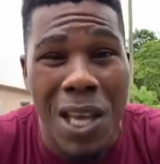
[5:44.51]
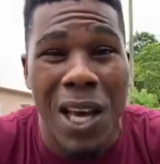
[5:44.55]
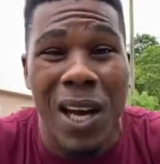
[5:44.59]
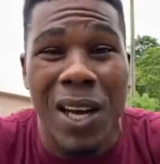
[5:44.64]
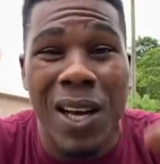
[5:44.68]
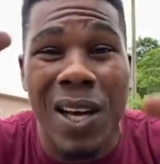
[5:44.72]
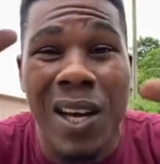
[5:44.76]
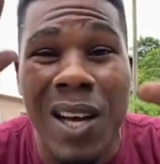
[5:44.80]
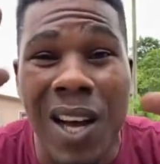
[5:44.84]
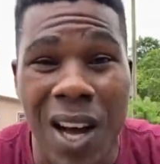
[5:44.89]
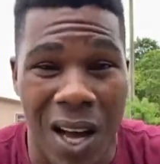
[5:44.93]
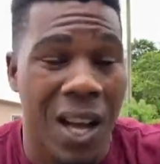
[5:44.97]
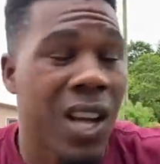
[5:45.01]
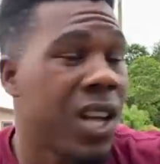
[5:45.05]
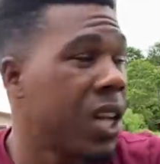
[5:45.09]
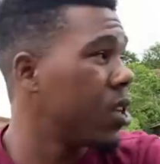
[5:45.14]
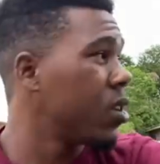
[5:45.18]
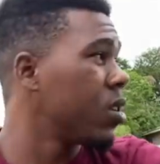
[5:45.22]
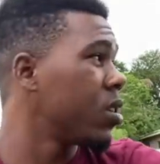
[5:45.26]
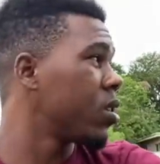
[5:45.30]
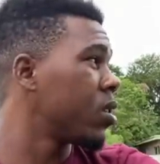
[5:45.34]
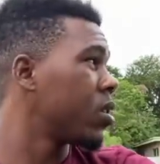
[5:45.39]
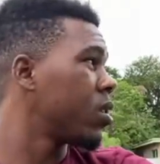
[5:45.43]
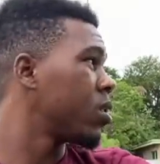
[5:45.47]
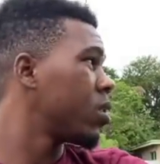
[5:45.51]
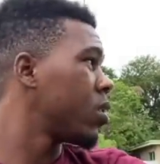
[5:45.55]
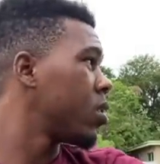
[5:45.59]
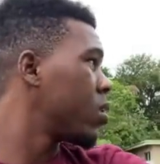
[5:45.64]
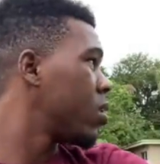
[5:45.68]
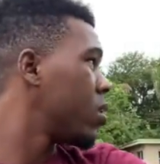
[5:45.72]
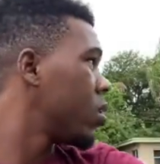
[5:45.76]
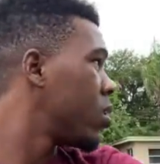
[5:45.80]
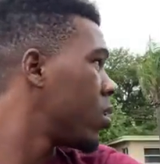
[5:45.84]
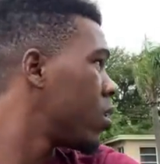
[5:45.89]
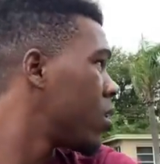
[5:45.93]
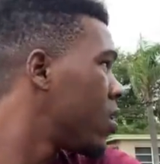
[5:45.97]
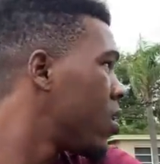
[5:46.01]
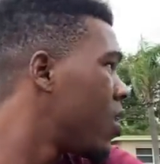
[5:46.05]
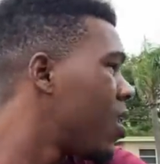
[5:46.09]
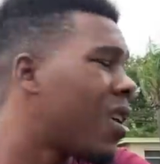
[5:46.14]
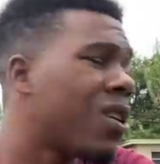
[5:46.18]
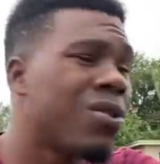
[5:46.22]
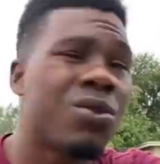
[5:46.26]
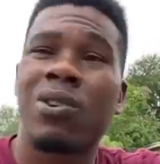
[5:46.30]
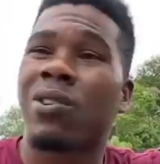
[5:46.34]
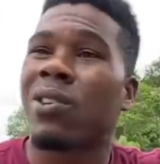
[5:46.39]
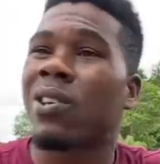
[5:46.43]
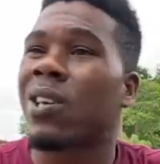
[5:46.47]
So, remember say a long
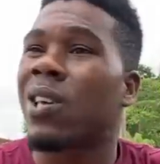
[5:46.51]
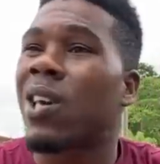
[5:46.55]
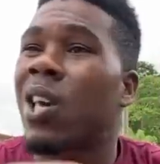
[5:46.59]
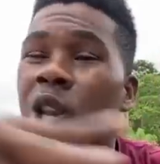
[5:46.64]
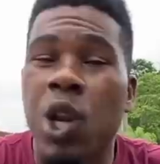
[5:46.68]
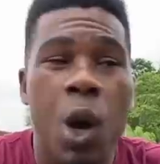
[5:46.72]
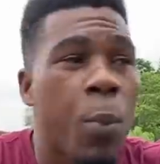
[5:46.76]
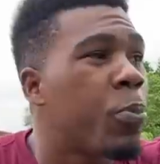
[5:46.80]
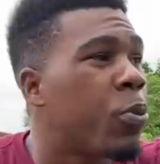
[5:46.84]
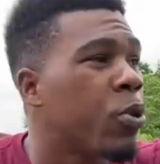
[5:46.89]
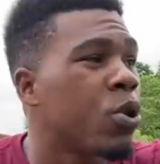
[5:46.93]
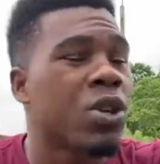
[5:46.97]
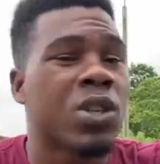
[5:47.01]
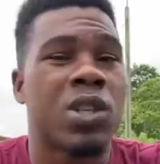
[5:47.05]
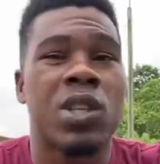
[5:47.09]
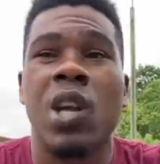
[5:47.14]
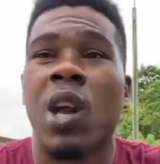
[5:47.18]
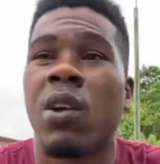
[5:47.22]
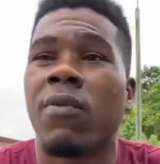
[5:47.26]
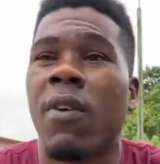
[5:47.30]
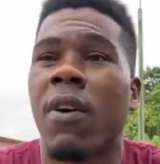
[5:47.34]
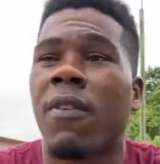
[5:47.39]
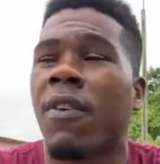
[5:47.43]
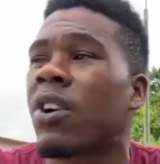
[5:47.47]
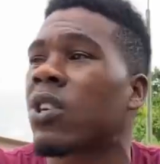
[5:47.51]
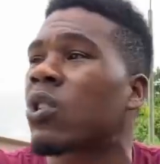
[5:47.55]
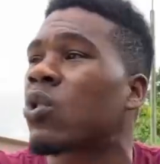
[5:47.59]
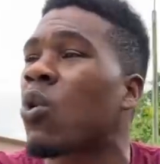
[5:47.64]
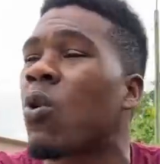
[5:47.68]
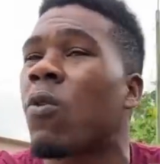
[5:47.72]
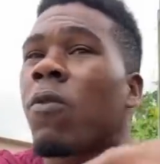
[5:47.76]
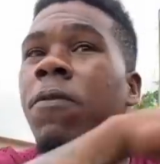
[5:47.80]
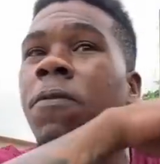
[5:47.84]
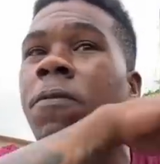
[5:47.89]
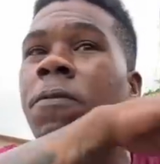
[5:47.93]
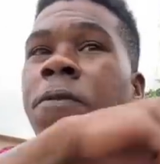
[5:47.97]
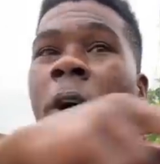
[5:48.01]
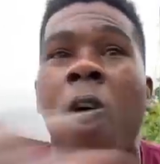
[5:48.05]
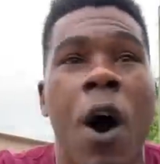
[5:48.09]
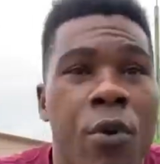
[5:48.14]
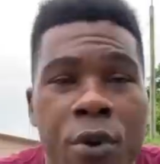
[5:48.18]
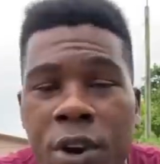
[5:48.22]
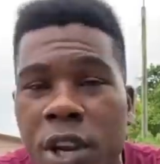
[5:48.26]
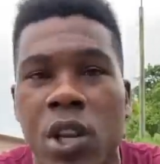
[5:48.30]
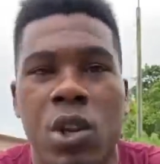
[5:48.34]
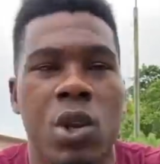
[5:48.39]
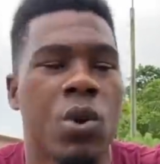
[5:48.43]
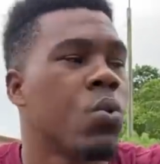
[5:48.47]
time, Babylon a killer of ghetto
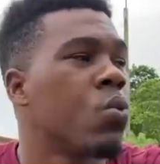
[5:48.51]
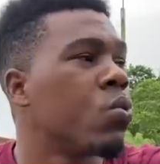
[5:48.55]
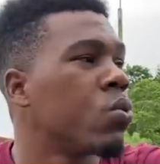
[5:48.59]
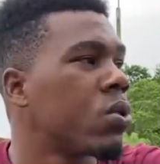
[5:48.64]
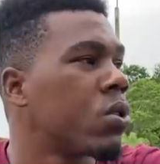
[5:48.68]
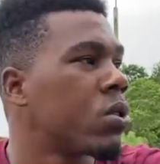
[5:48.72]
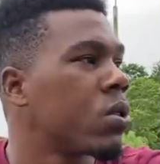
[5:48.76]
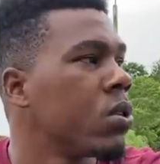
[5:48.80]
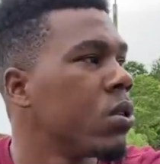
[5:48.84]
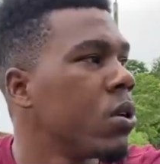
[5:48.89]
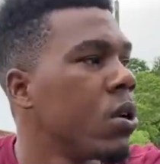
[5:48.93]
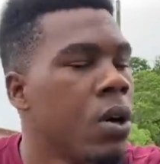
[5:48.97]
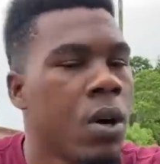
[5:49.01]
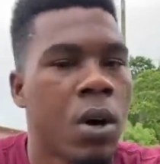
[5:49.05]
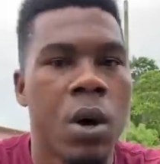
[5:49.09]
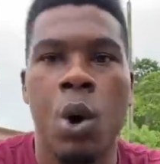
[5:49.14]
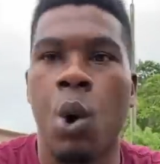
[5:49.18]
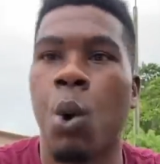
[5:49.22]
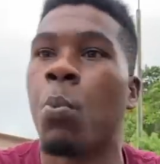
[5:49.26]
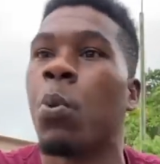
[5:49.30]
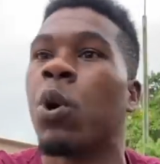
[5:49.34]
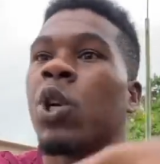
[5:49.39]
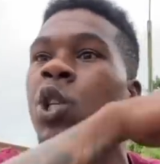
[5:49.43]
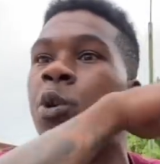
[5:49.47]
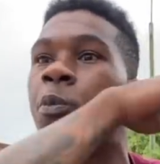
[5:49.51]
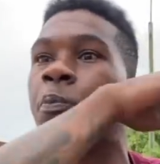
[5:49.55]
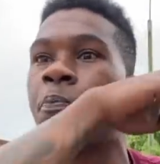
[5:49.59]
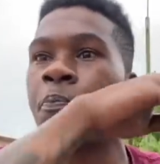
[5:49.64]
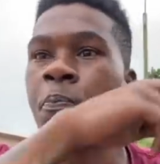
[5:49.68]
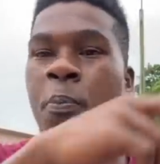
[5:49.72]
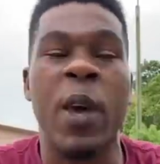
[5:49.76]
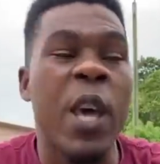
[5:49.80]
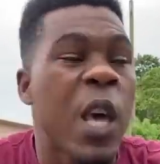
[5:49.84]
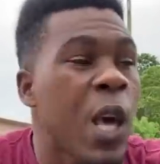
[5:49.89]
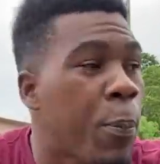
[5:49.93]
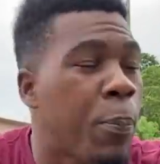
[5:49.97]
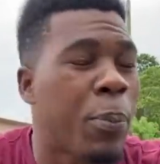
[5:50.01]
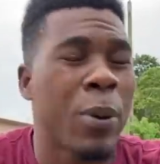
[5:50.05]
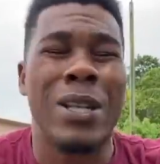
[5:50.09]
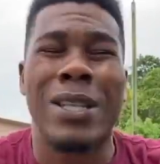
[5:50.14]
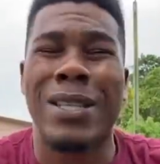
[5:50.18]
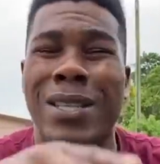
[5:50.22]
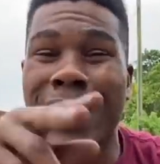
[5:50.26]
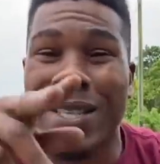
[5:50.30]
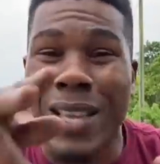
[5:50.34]
youth in and them thing there. Yeah, me I talk it blunt.